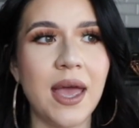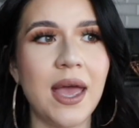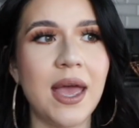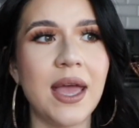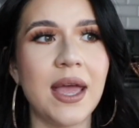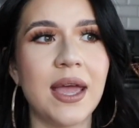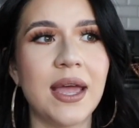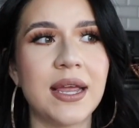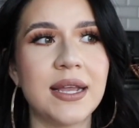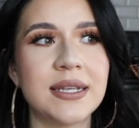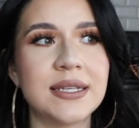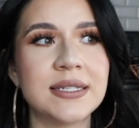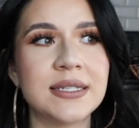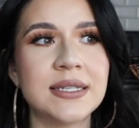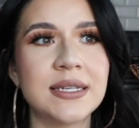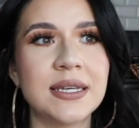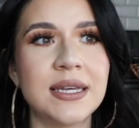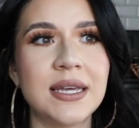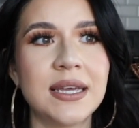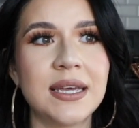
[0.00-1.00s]
And
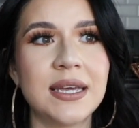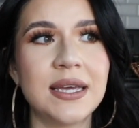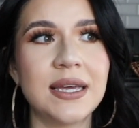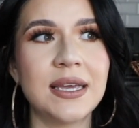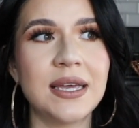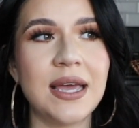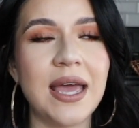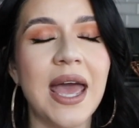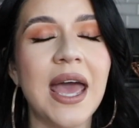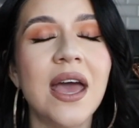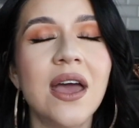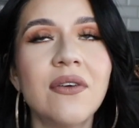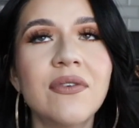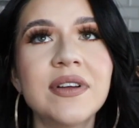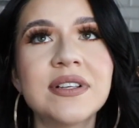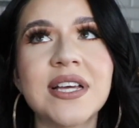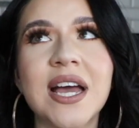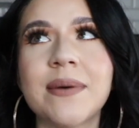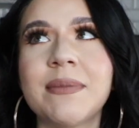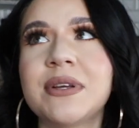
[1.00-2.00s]

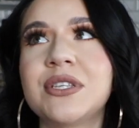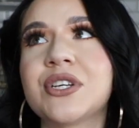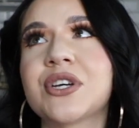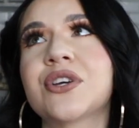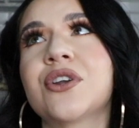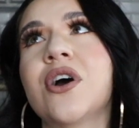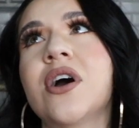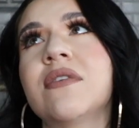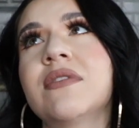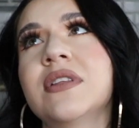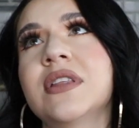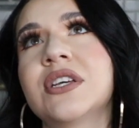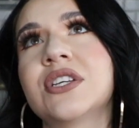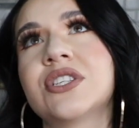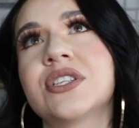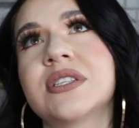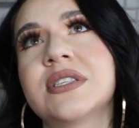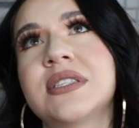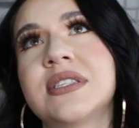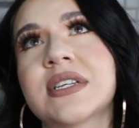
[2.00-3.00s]
every time I took an
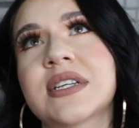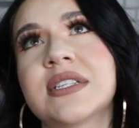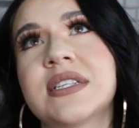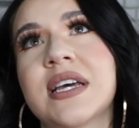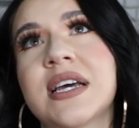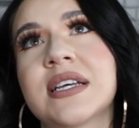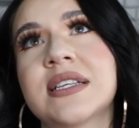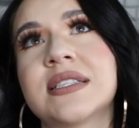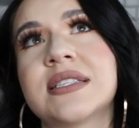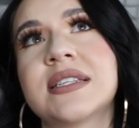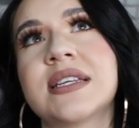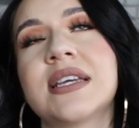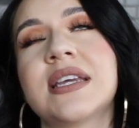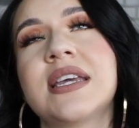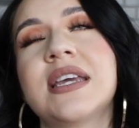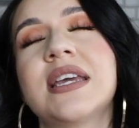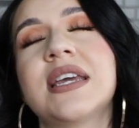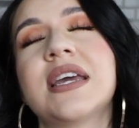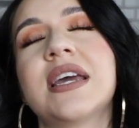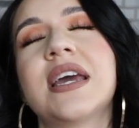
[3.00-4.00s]
ovulation stick test,
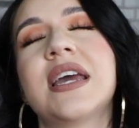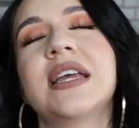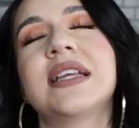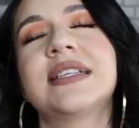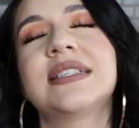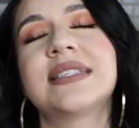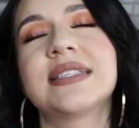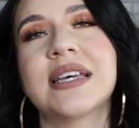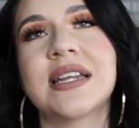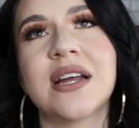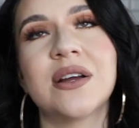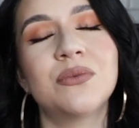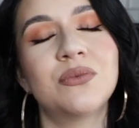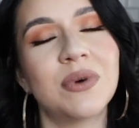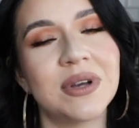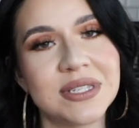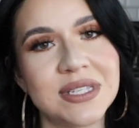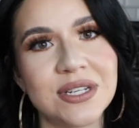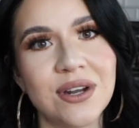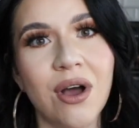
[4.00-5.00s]
it said I
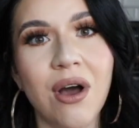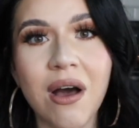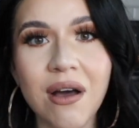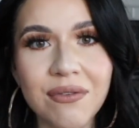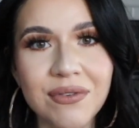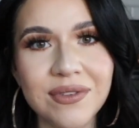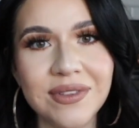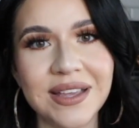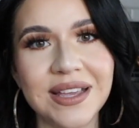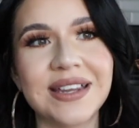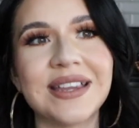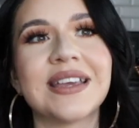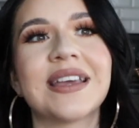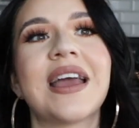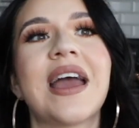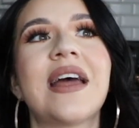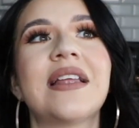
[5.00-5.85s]
wasn't ovulating.